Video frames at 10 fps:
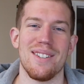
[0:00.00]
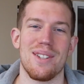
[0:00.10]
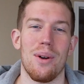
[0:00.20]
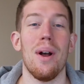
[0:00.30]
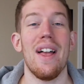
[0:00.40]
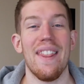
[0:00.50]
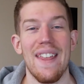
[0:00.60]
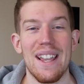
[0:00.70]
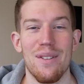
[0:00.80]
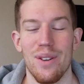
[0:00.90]
So
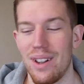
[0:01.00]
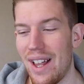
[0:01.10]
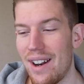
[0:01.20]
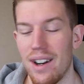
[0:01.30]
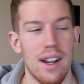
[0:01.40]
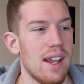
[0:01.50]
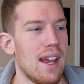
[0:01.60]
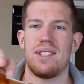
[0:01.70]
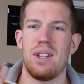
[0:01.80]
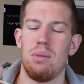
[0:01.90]
thank you for the letter.
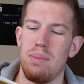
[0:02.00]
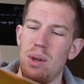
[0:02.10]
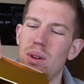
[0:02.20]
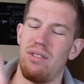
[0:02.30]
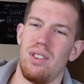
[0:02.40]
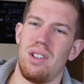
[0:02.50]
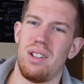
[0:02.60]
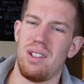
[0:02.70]
So beautiful.